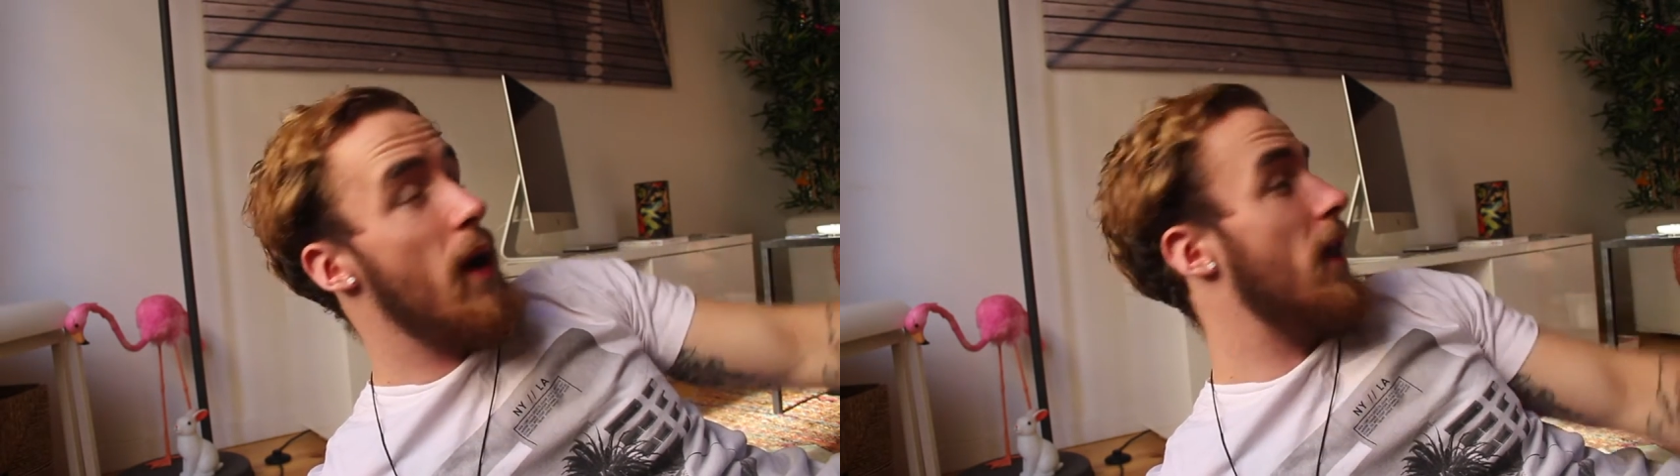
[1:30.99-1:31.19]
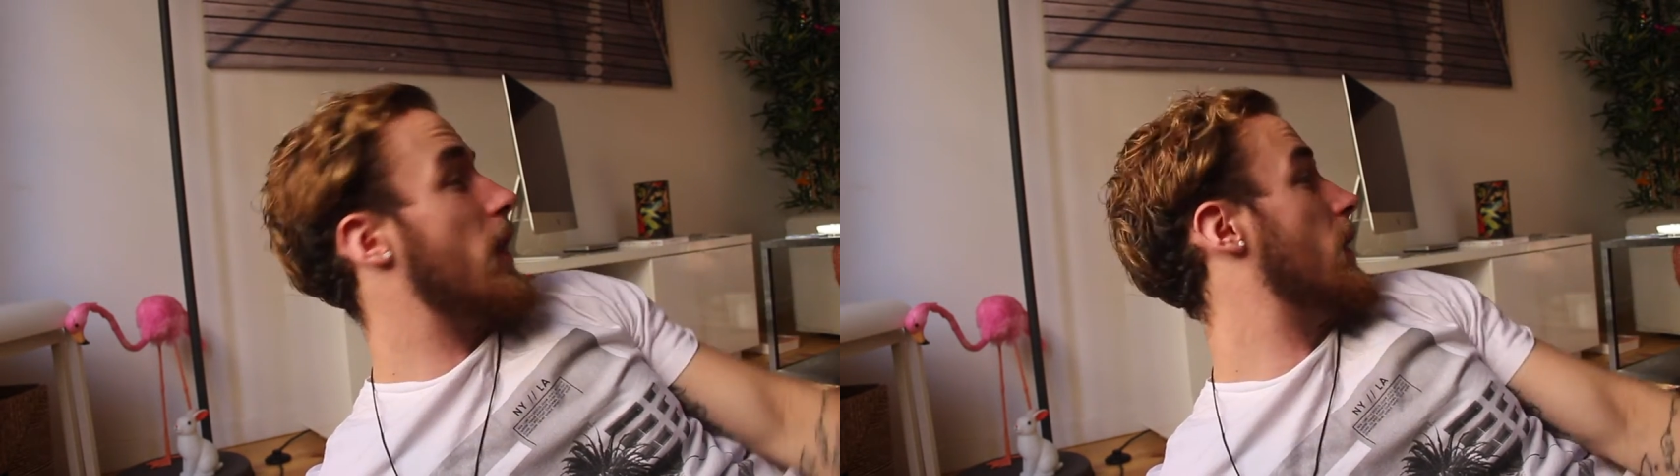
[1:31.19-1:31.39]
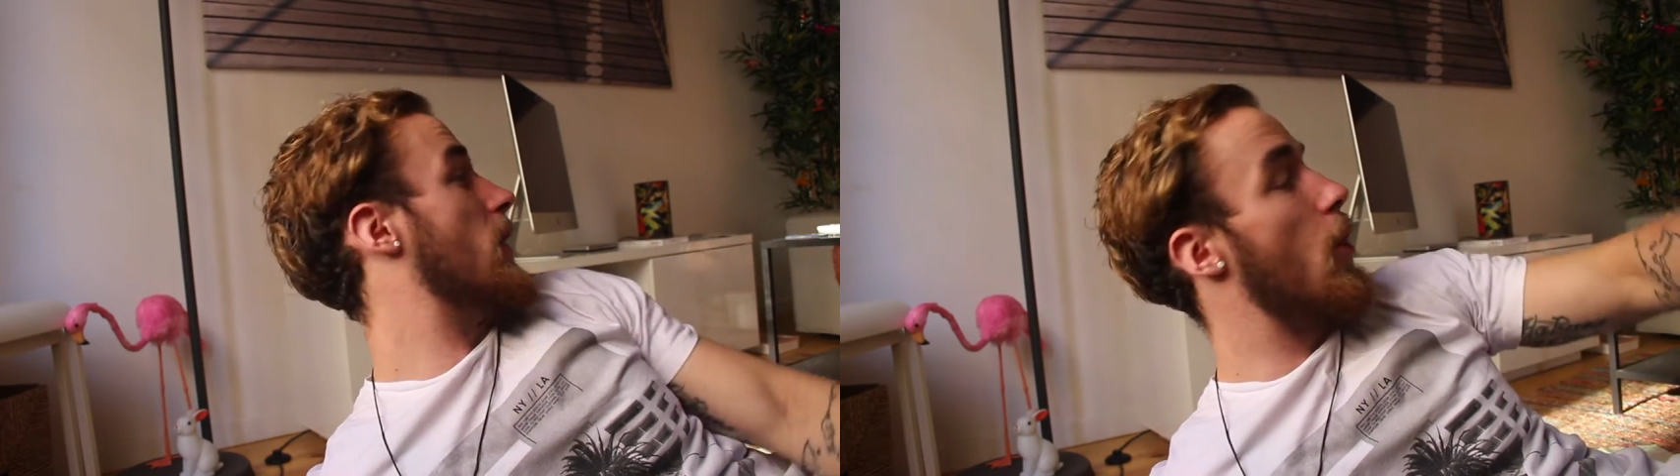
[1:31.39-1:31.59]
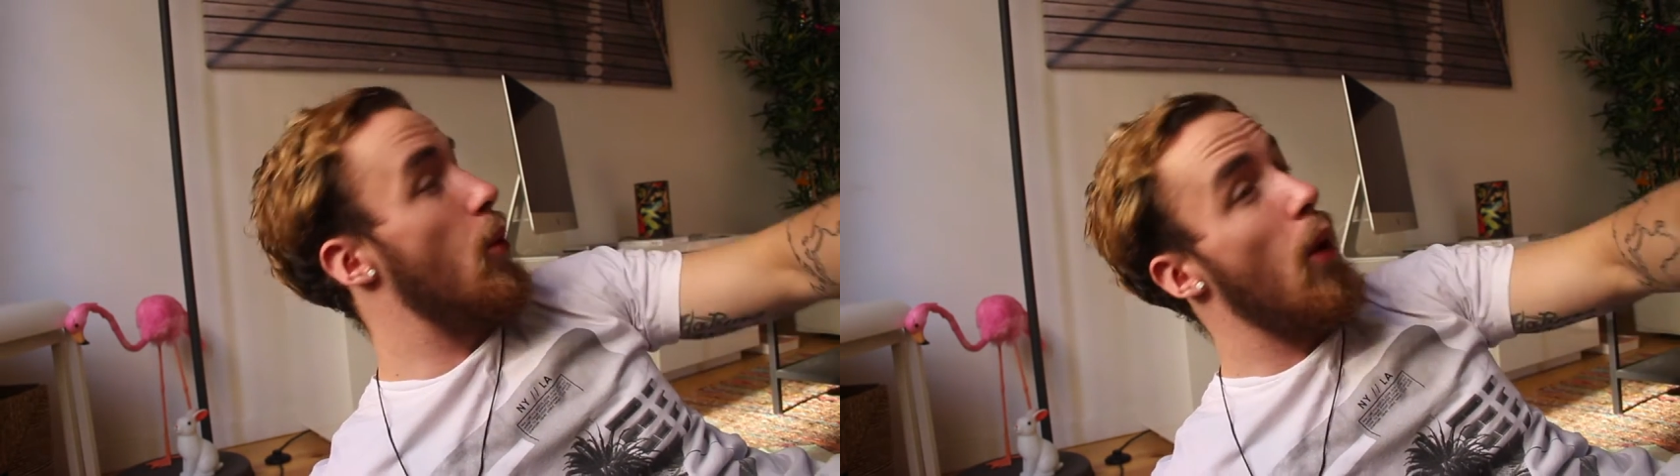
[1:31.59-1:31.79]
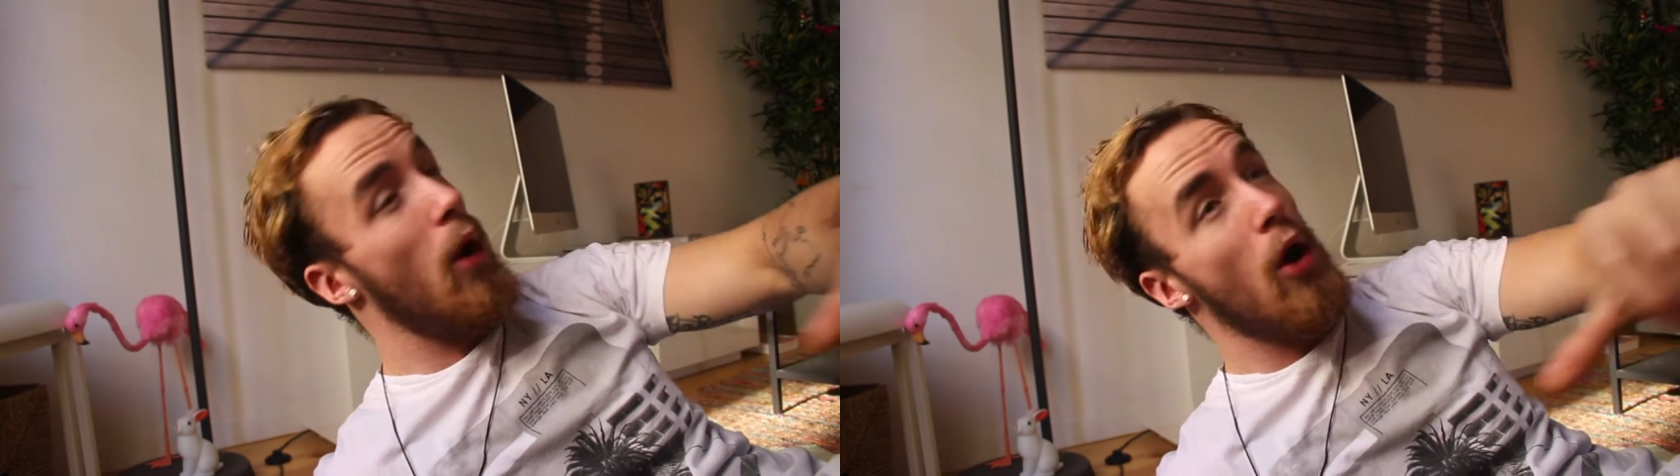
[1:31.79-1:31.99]
and
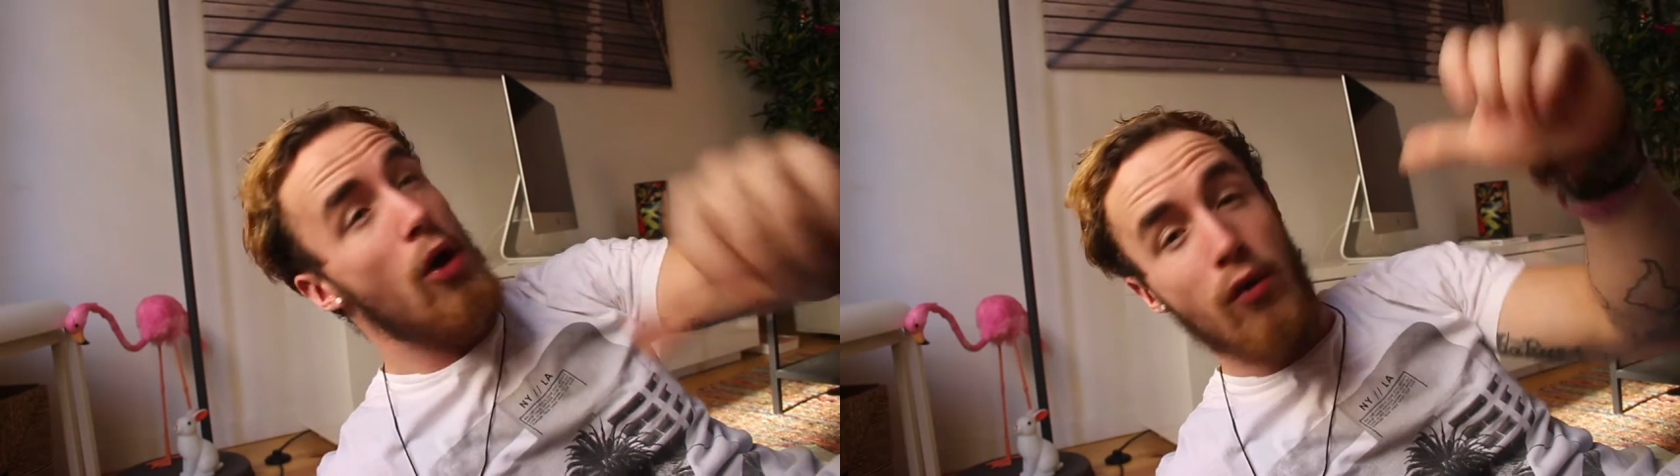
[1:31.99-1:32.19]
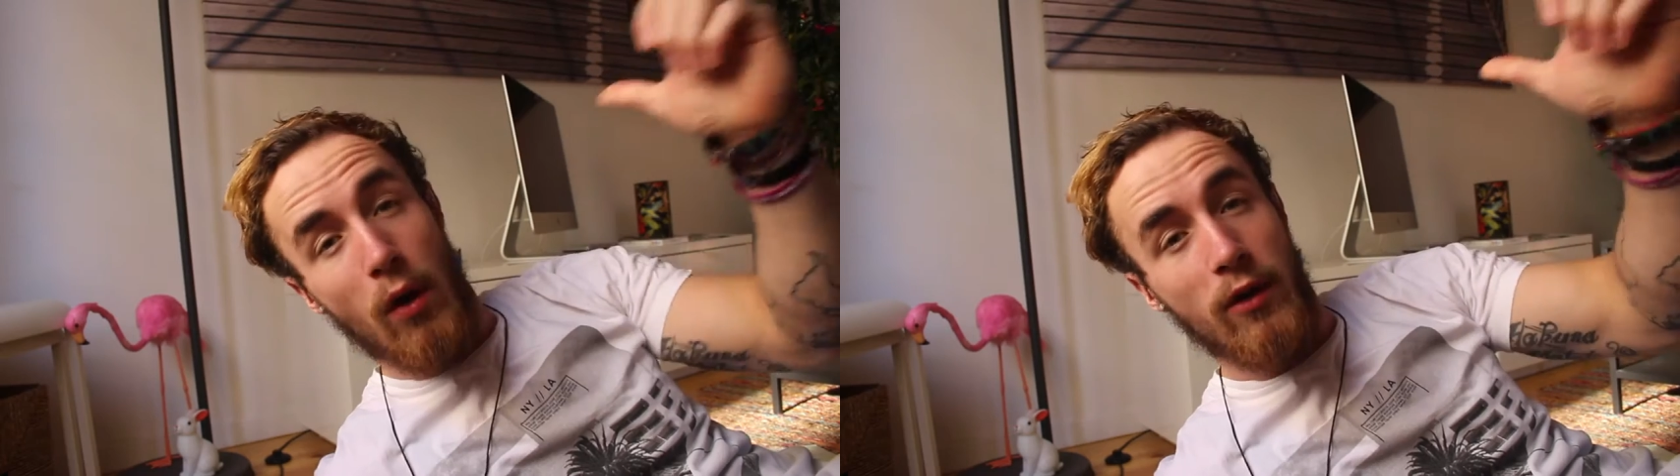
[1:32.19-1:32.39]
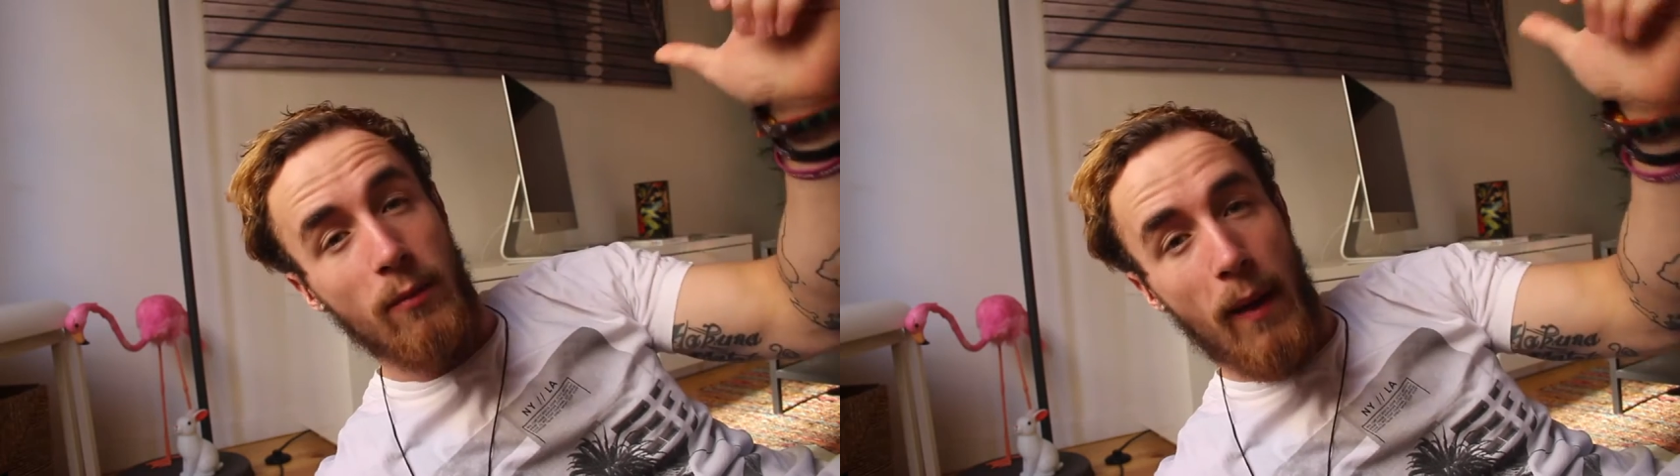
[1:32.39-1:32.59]
go across